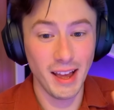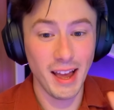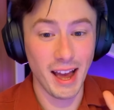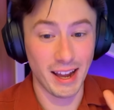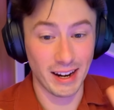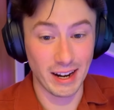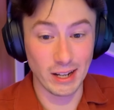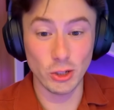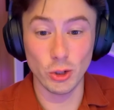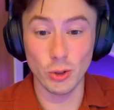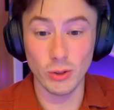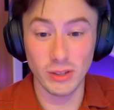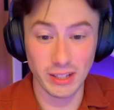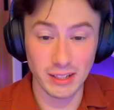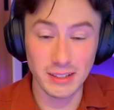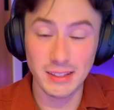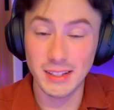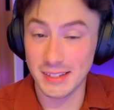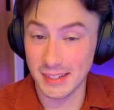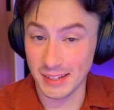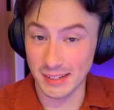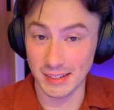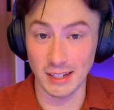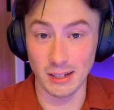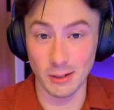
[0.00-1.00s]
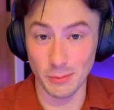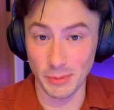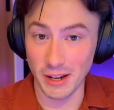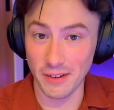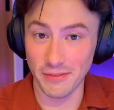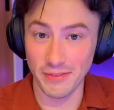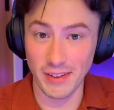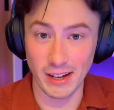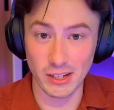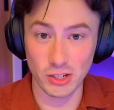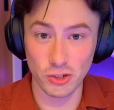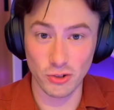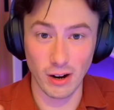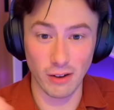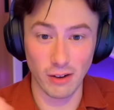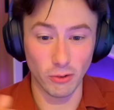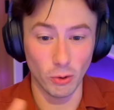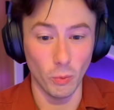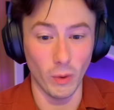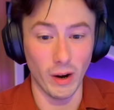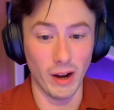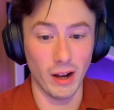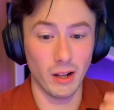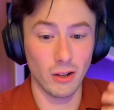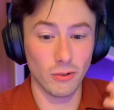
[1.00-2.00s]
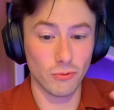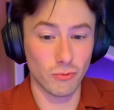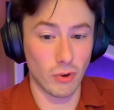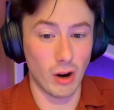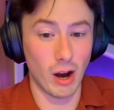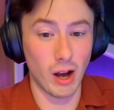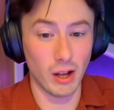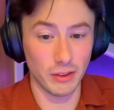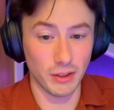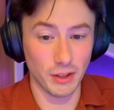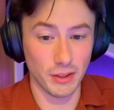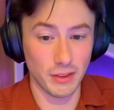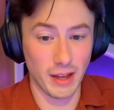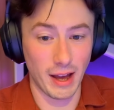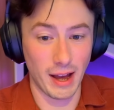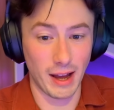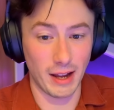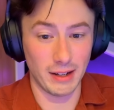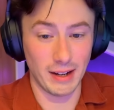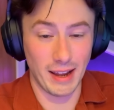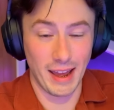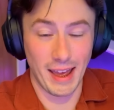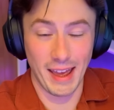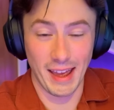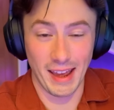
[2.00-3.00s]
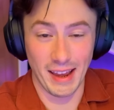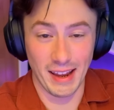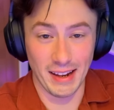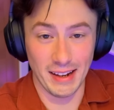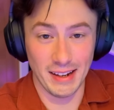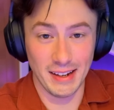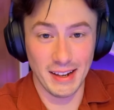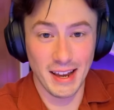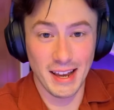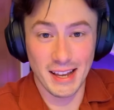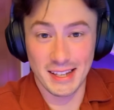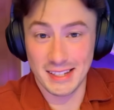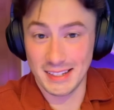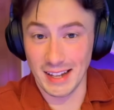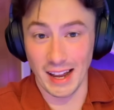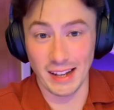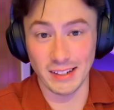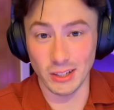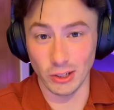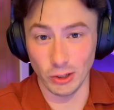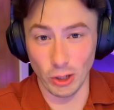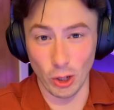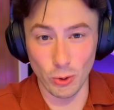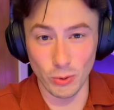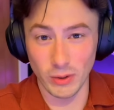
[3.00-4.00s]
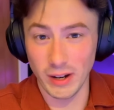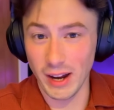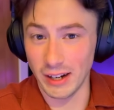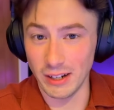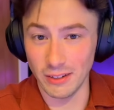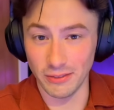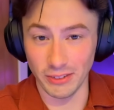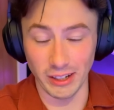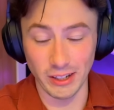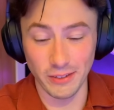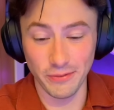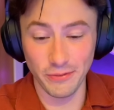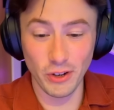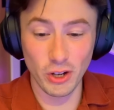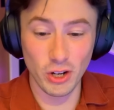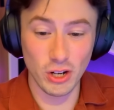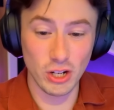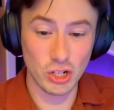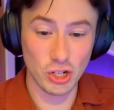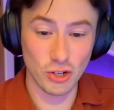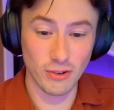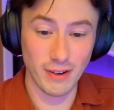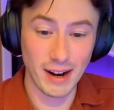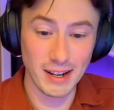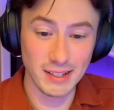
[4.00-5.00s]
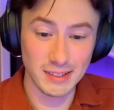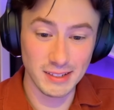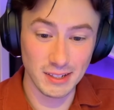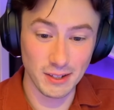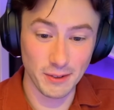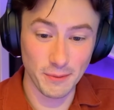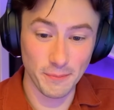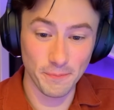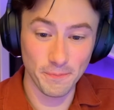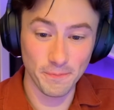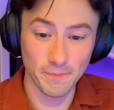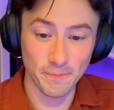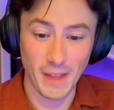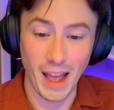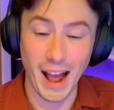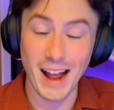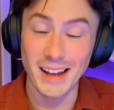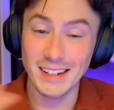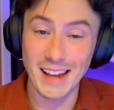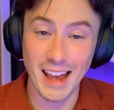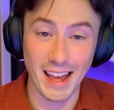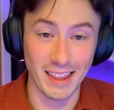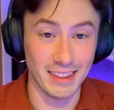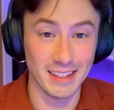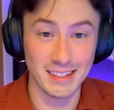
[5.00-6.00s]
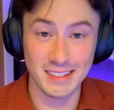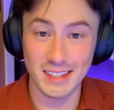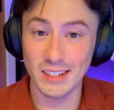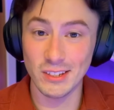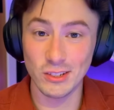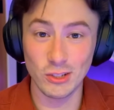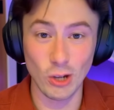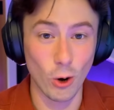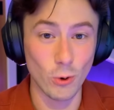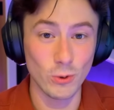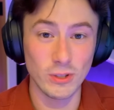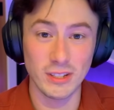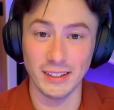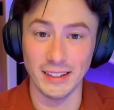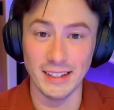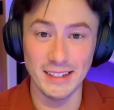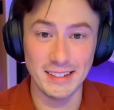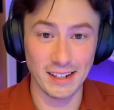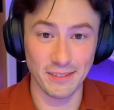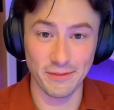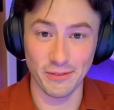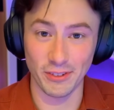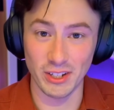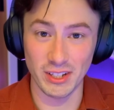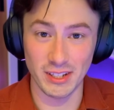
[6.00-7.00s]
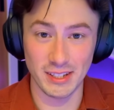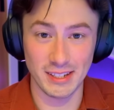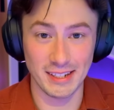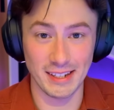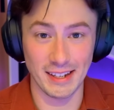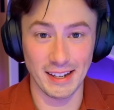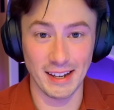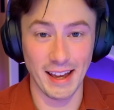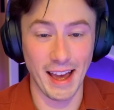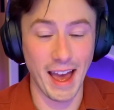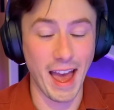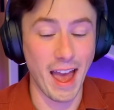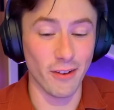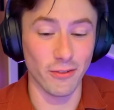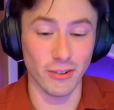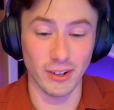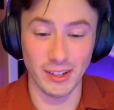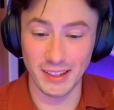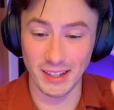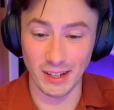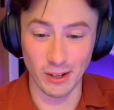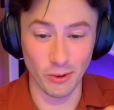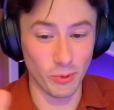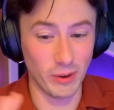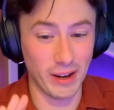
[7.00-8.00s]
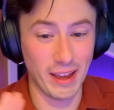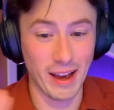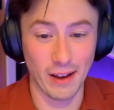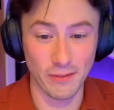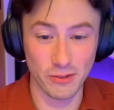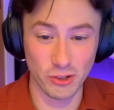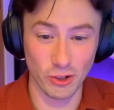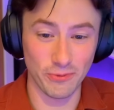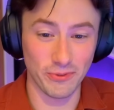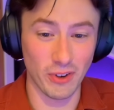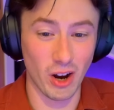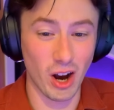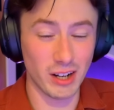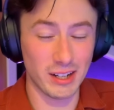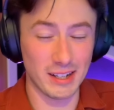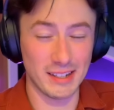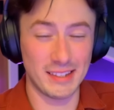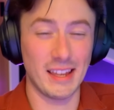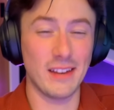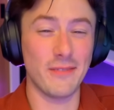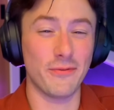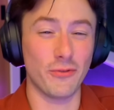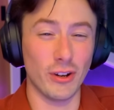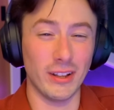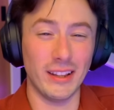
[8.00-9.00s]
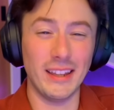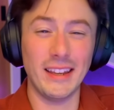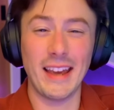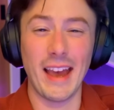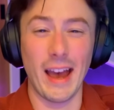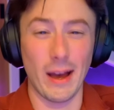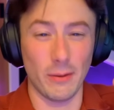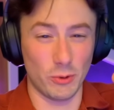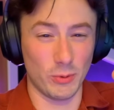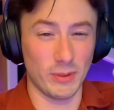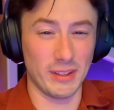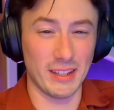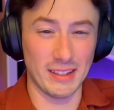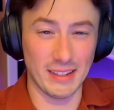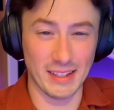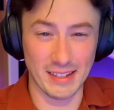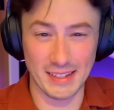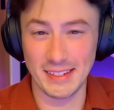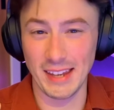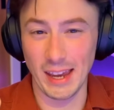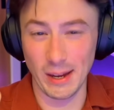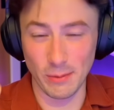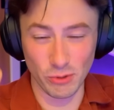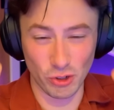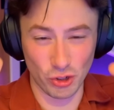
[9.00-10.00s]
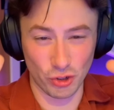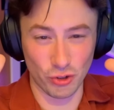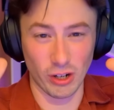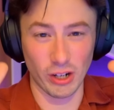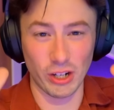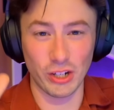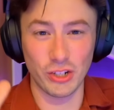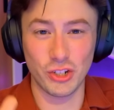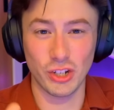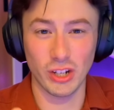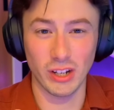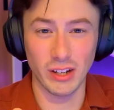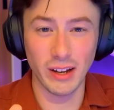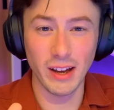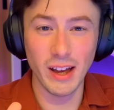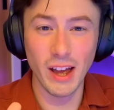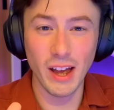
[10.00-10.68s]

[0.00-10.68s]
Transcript: and I do think this is going to be a fast travel well rather than a standalone kind of like furniture item. And yeah, this is totally different to everything we have so far because they've really kept within the same structure